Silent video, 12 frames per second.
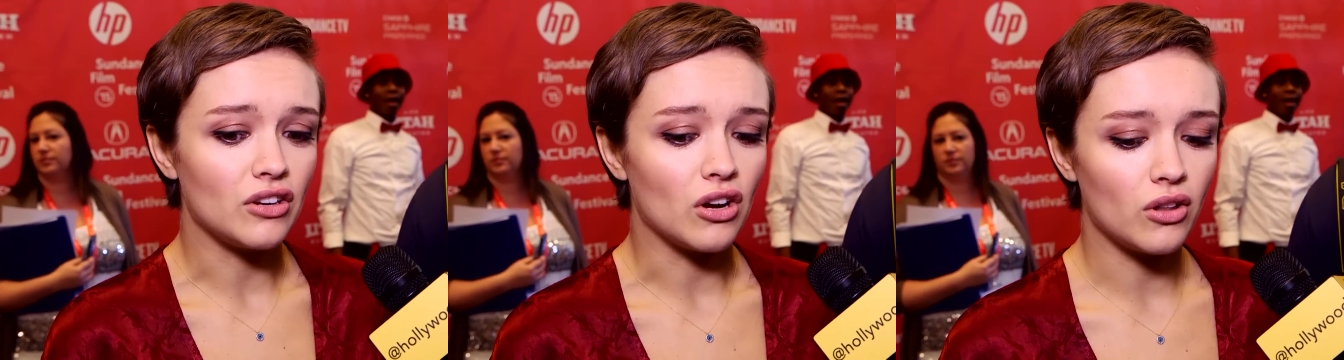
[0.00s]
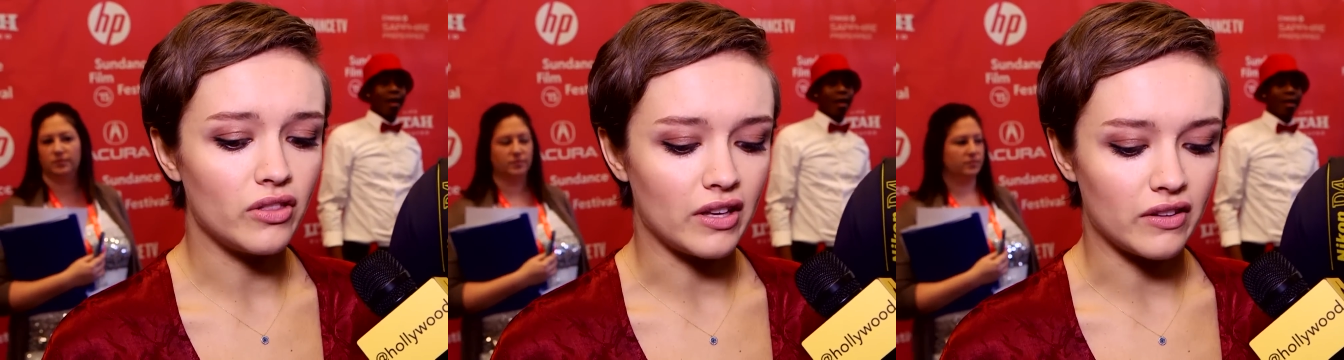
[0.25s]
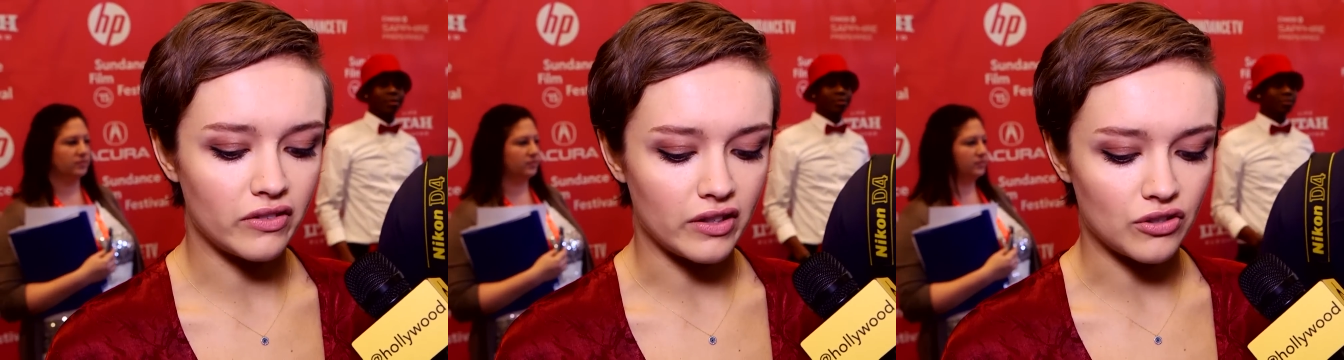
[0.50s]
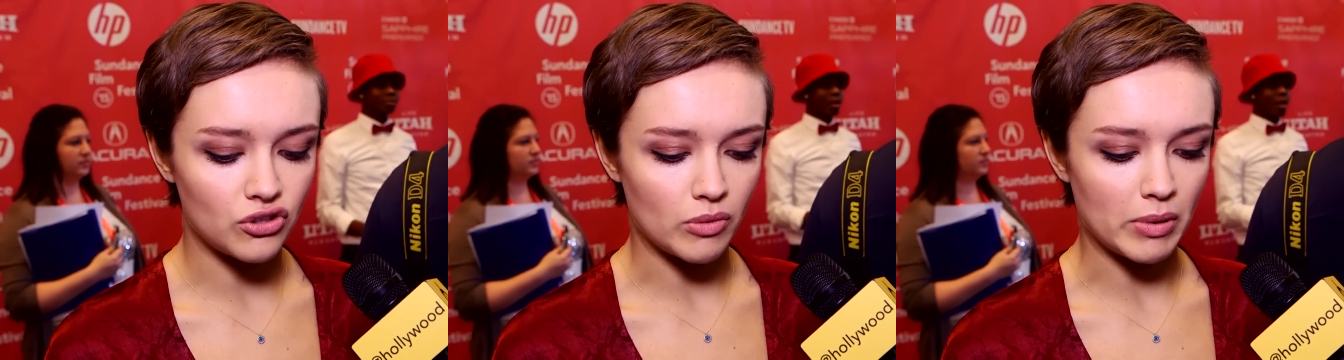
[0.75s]
Speaker 1: you know,
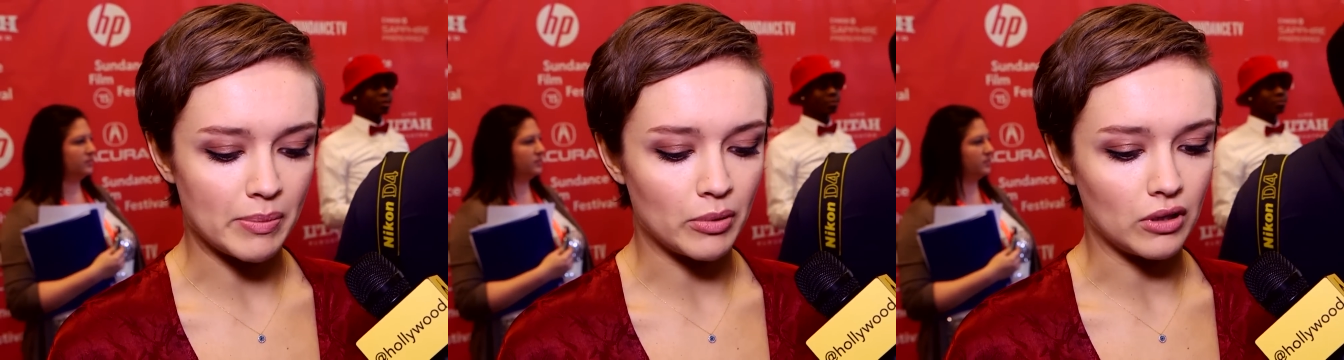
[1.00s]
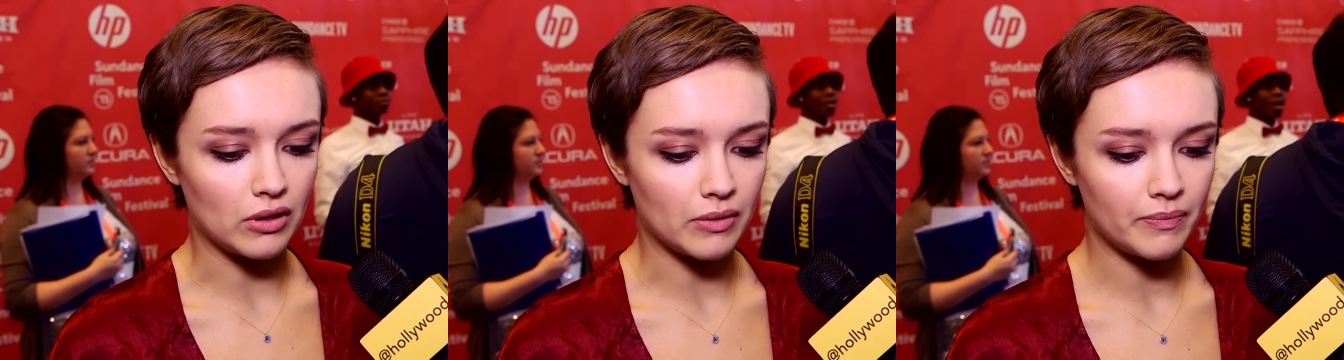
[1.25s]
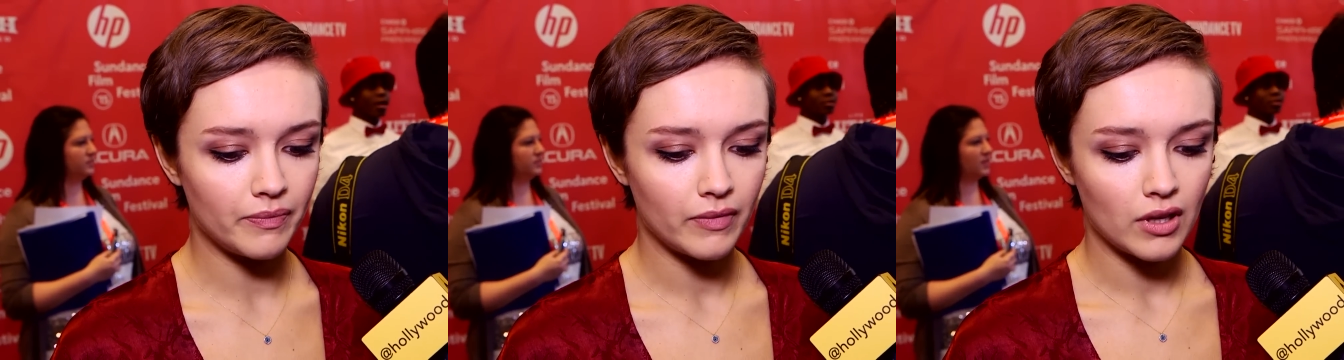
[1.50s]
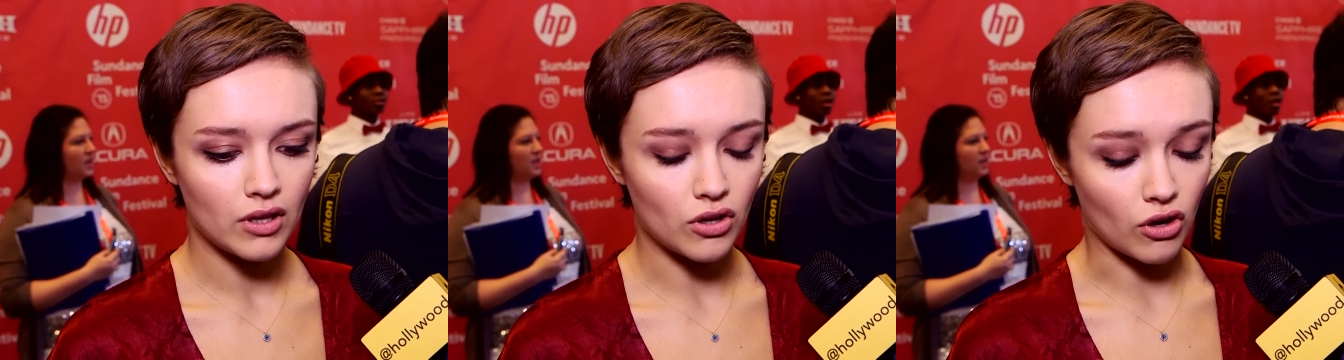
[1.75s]
these two people,
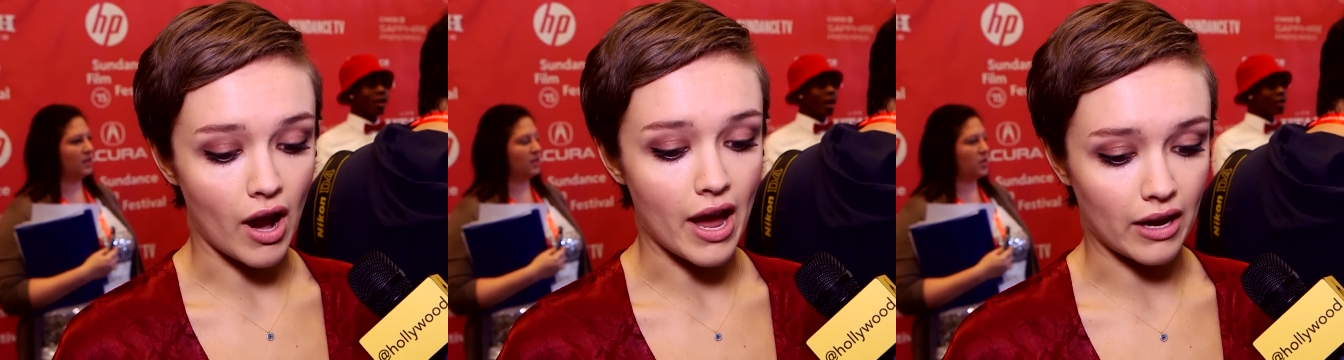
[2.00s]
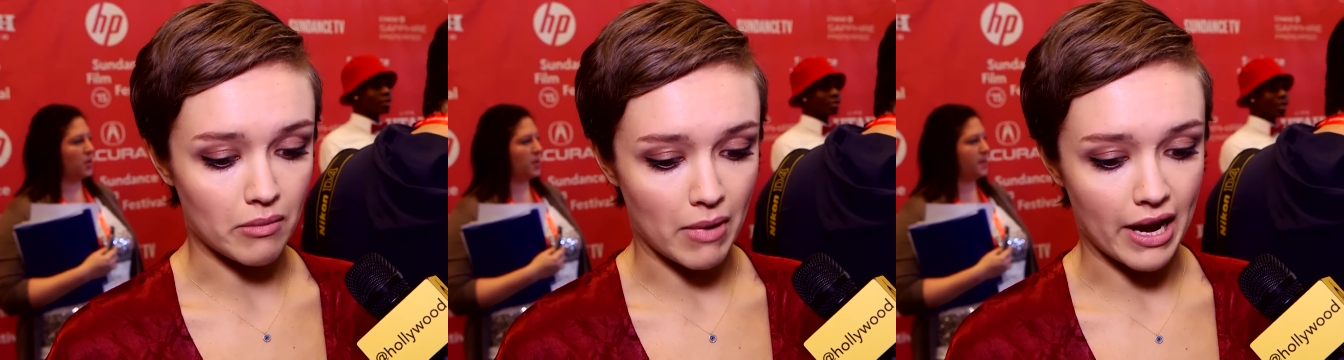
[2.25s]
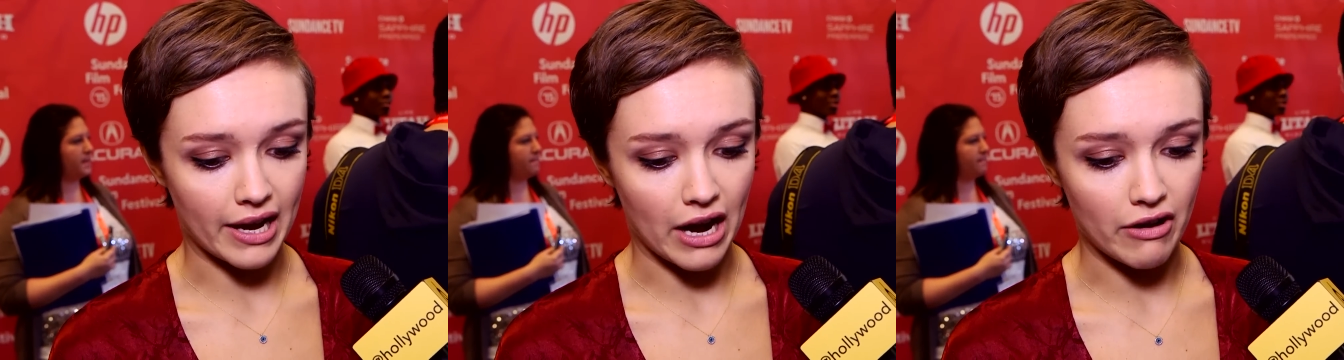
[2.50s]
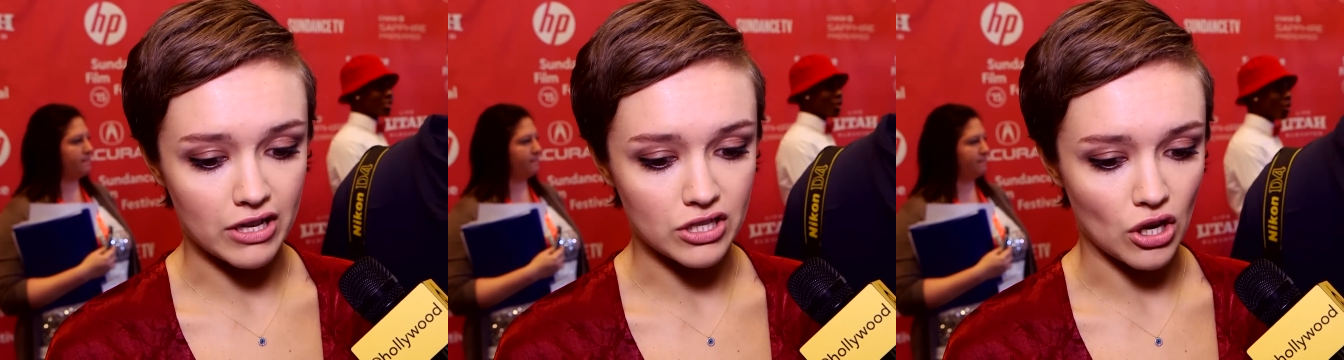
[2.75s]
Greg and my
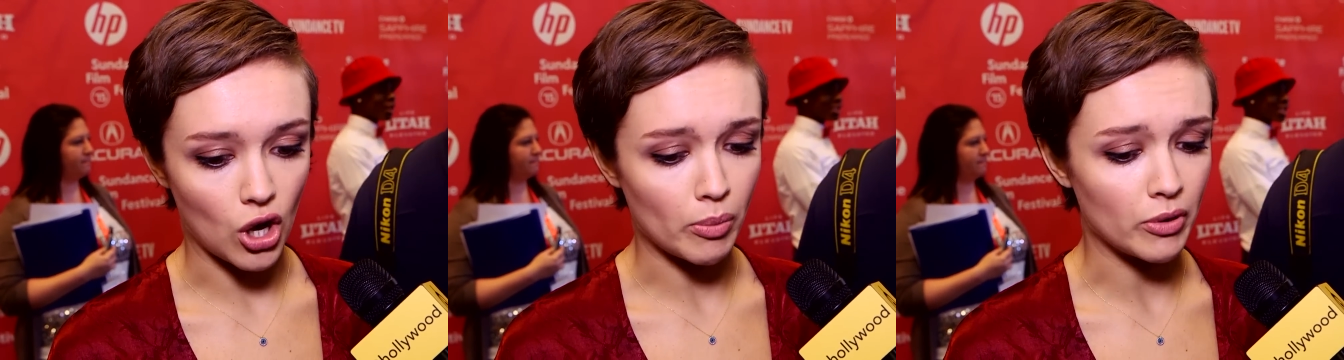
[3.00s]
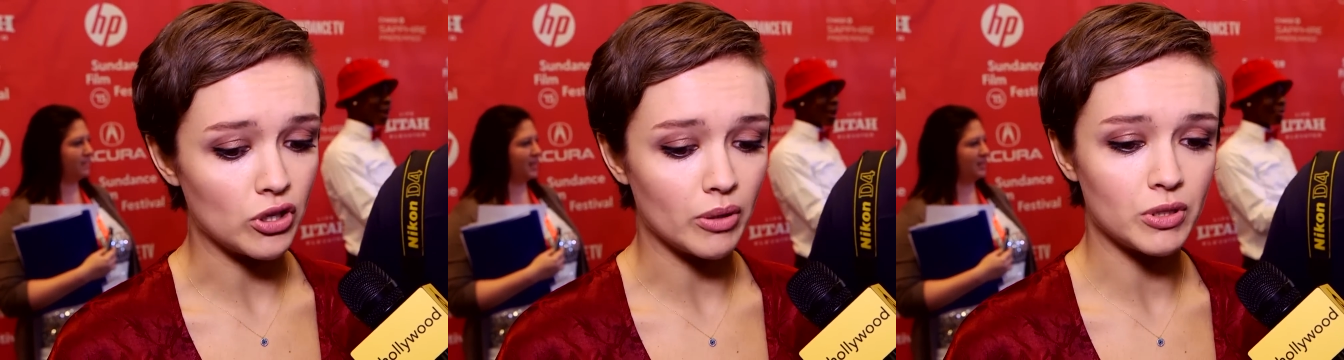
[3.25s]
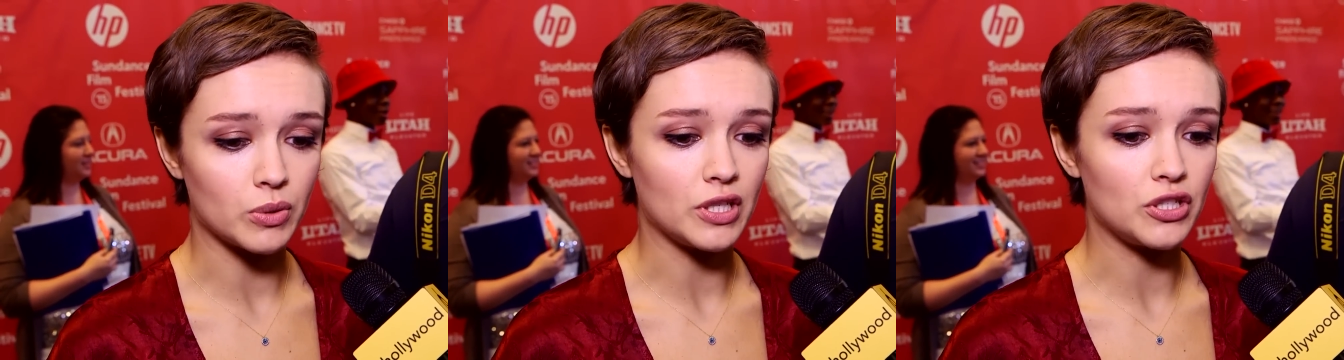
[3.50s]
character, opened up to